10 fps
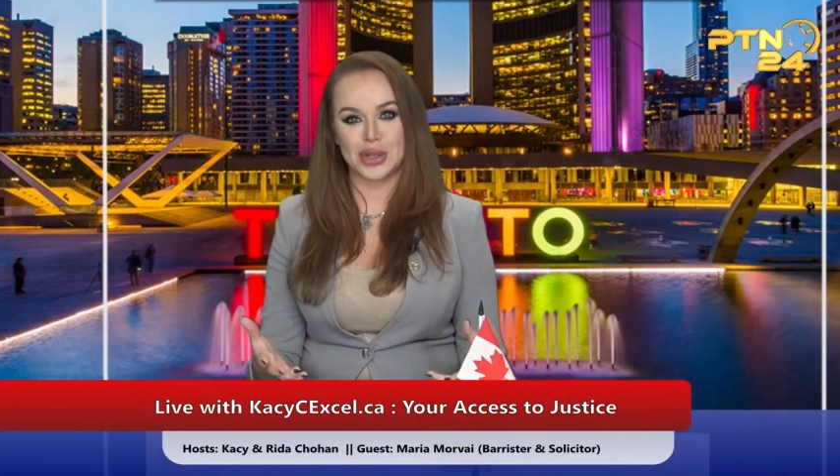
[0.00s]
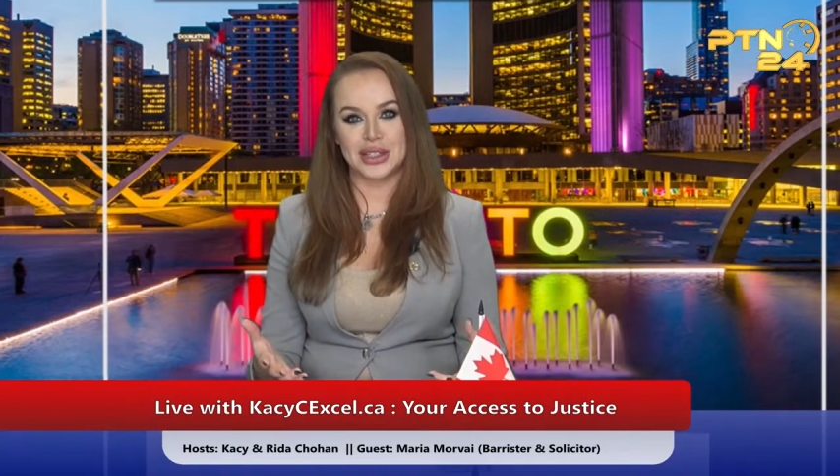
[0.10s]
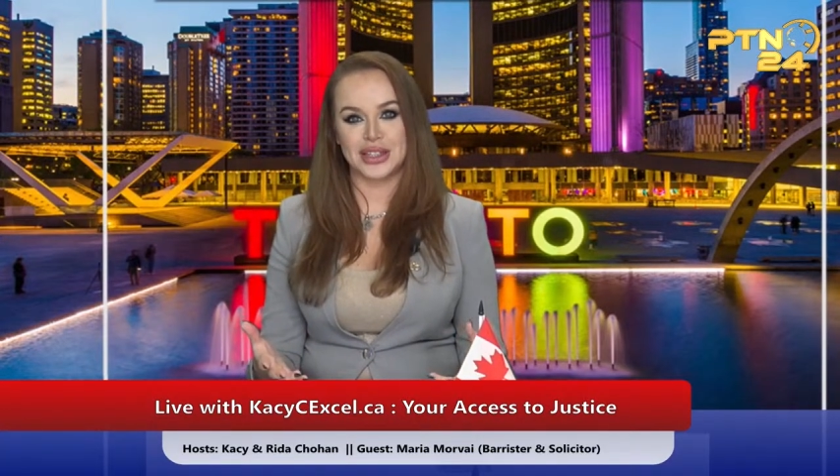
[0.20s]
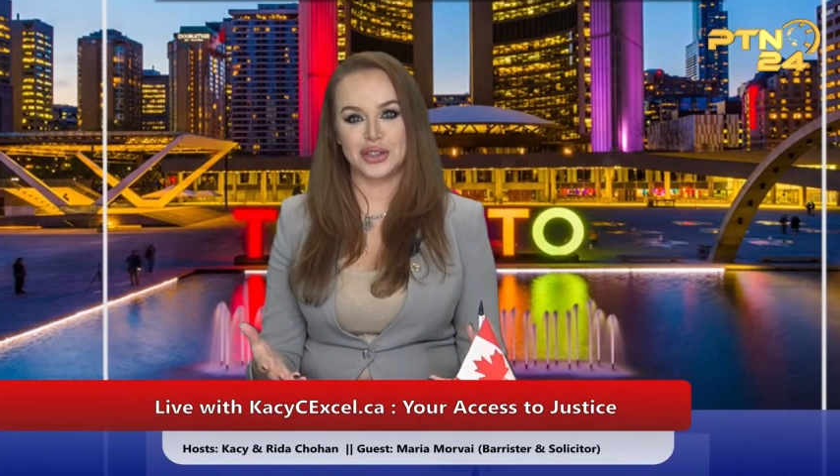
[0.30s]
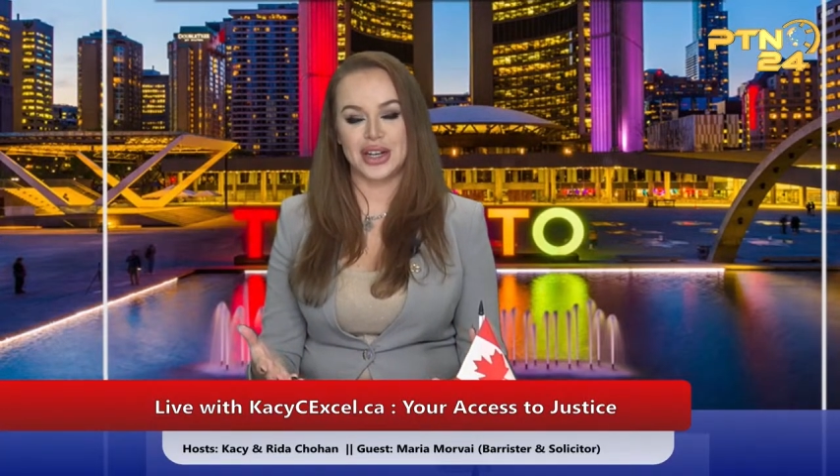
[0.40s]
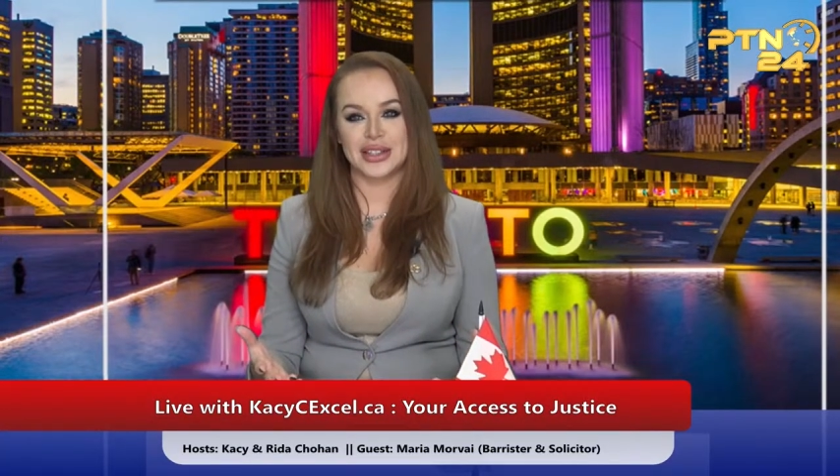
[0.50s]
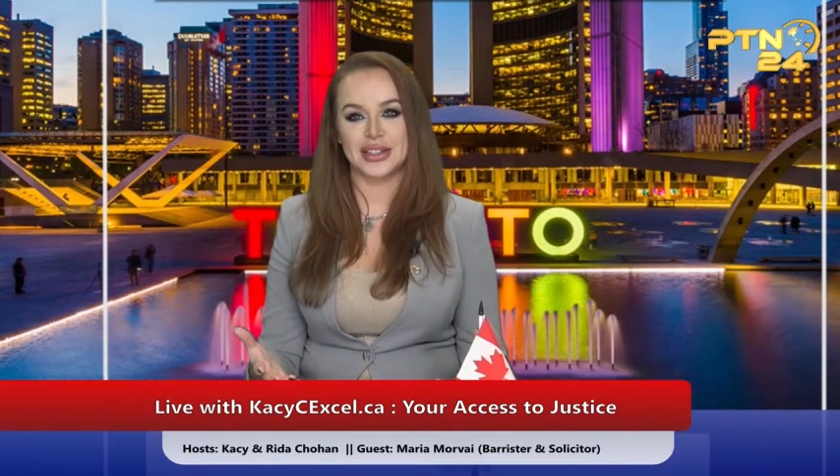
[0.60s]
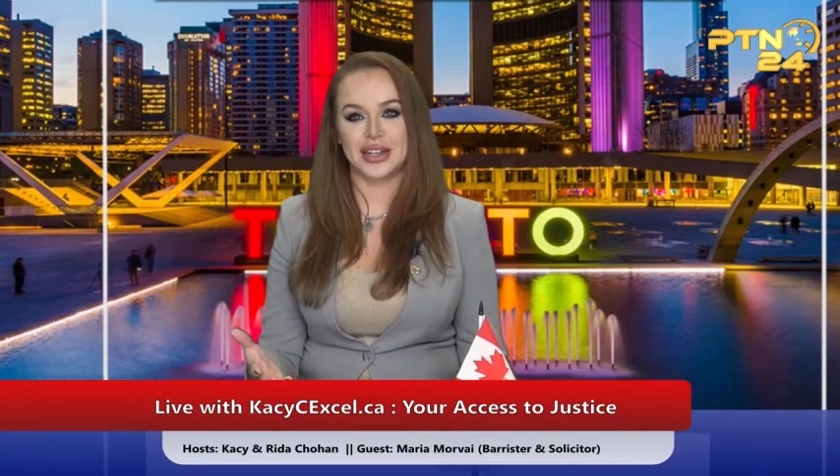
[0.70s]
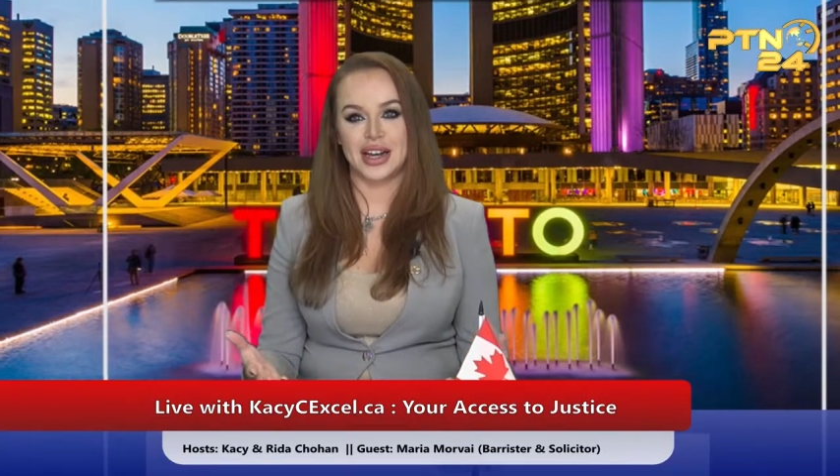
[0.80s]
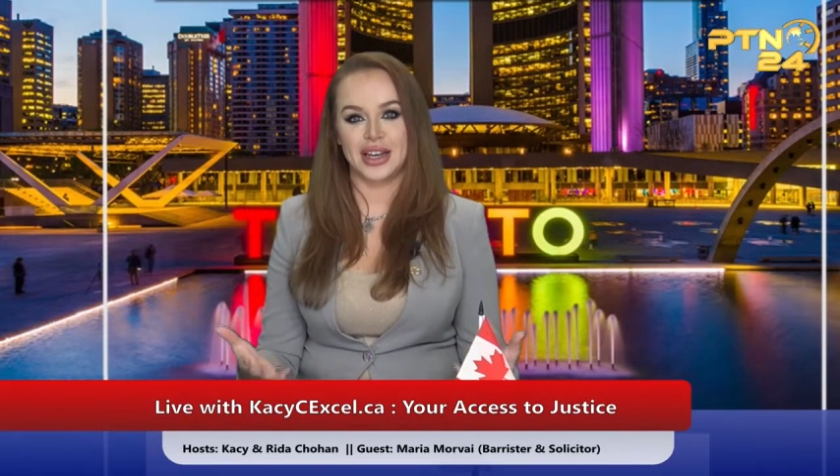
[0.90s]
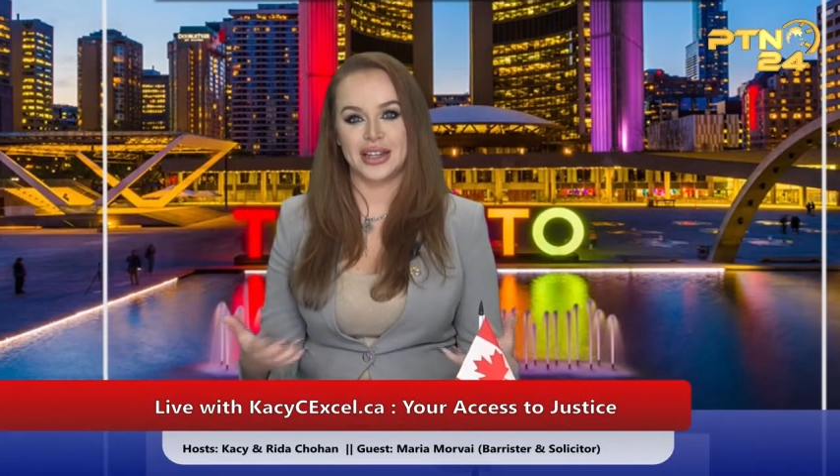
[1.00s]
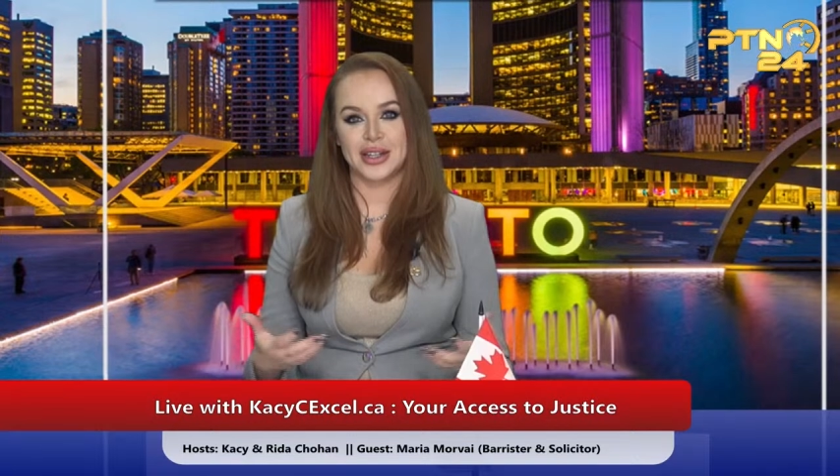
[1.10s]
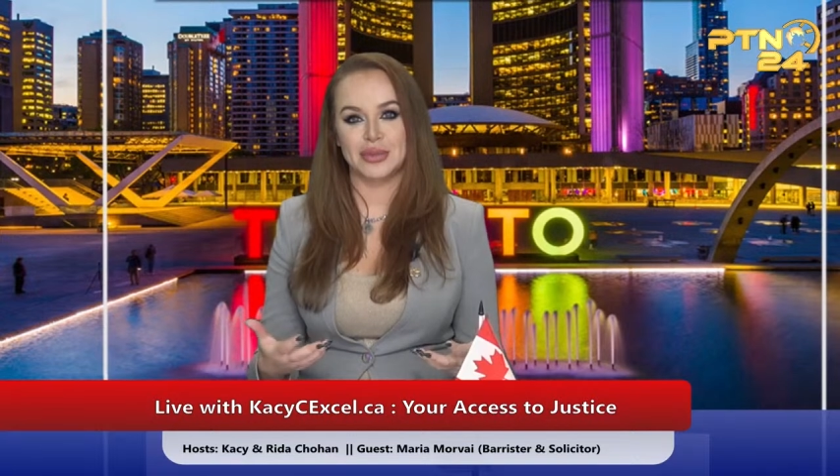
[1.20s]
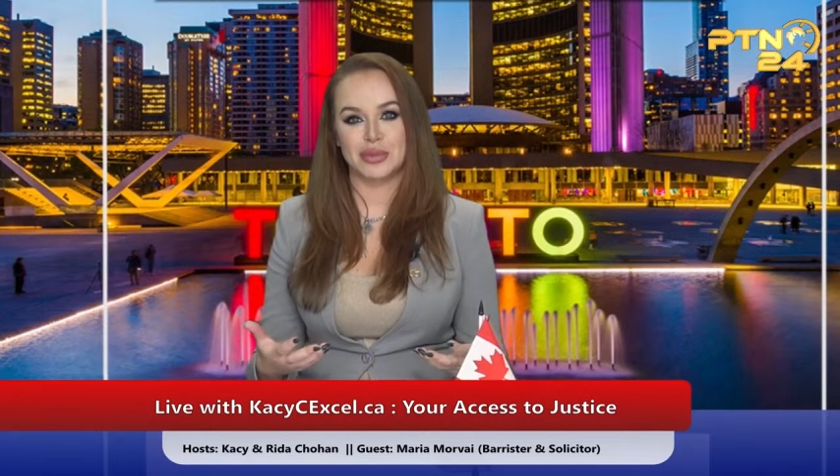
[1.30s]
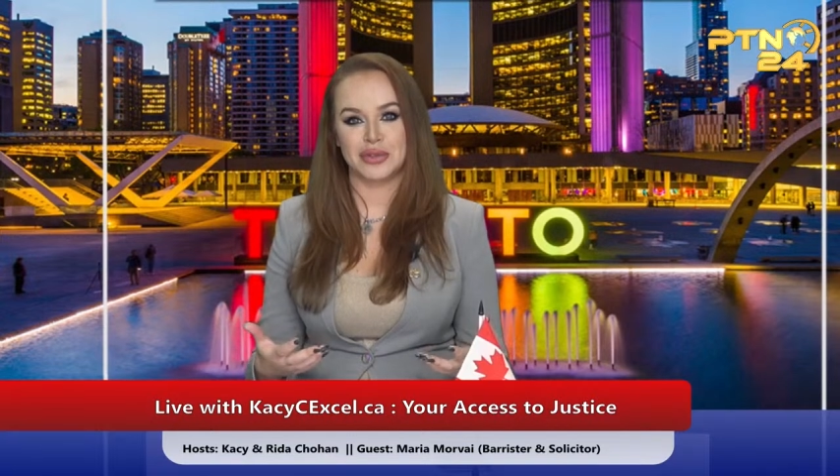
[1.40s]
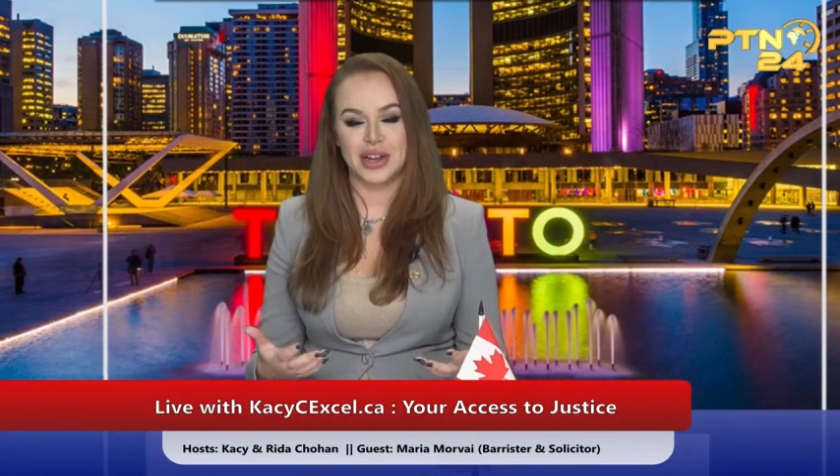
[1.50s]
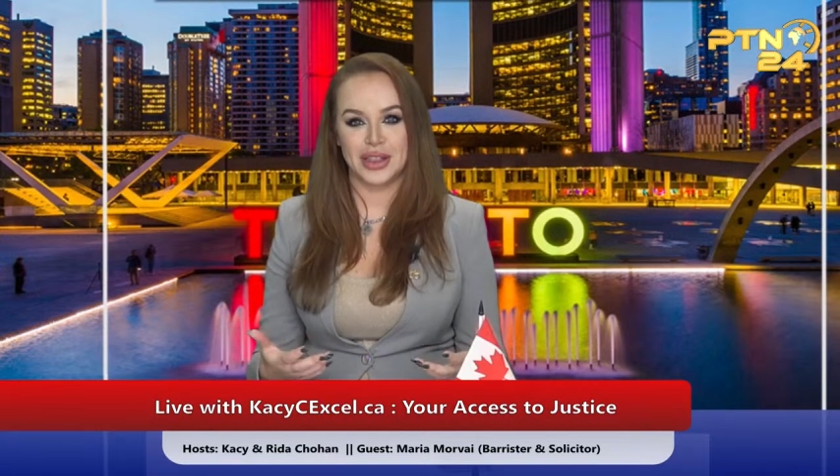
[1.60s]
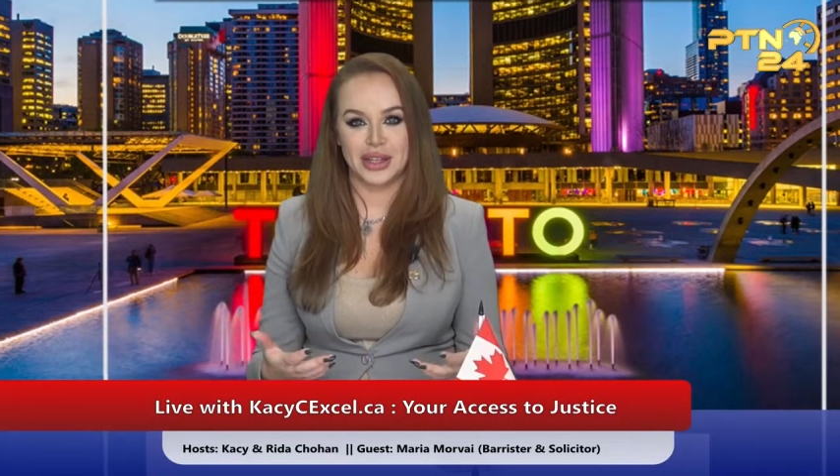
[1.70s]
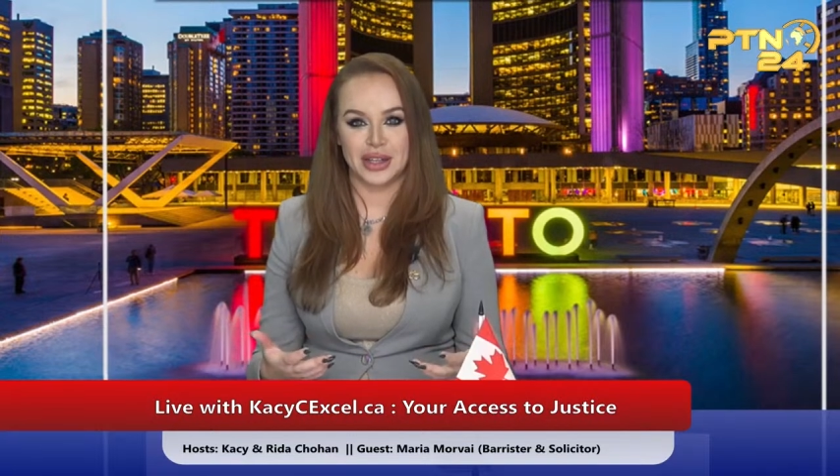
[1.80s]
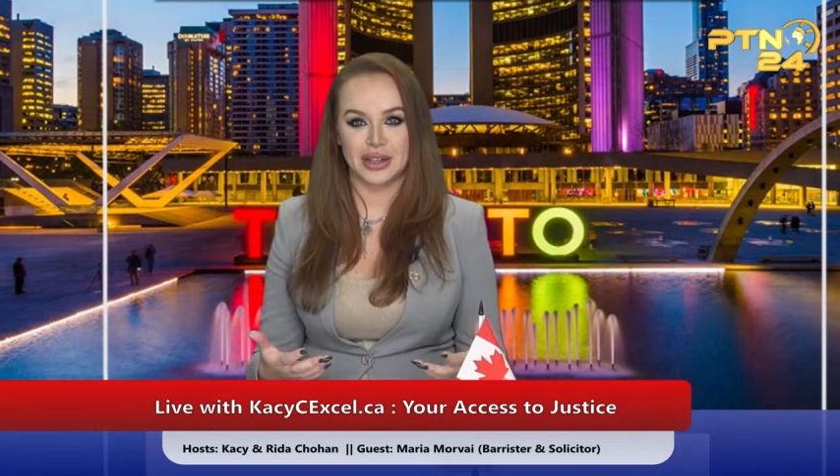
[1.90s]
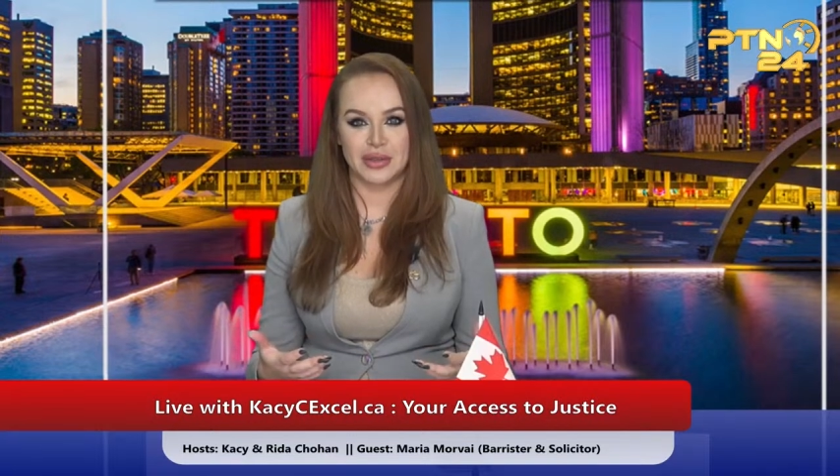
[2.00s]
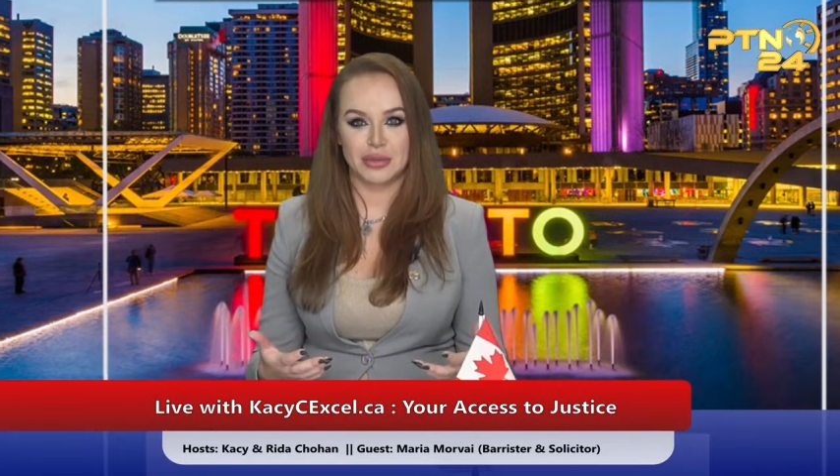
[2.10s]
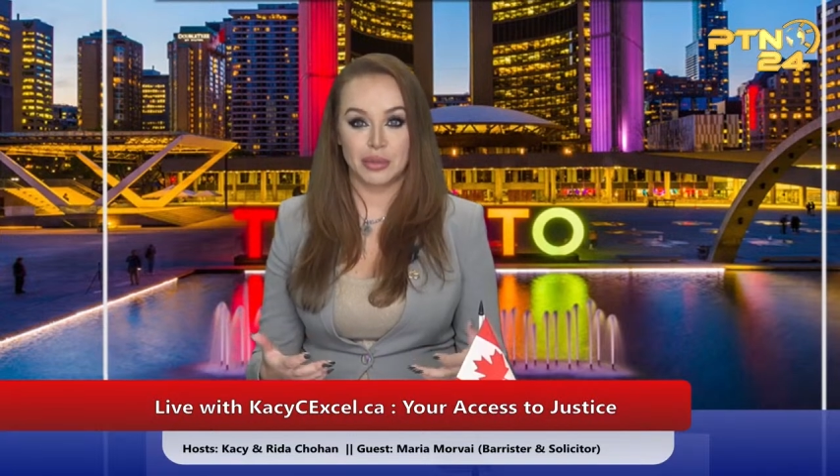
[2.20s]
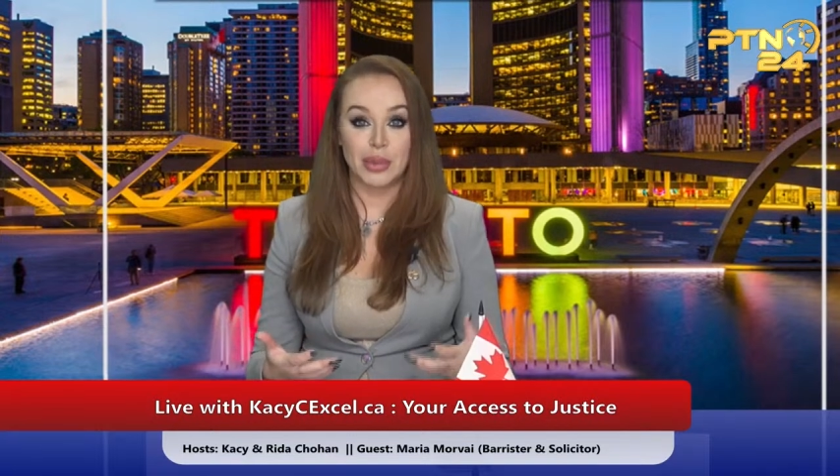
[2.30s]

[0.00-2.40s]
and I trust that I can provide the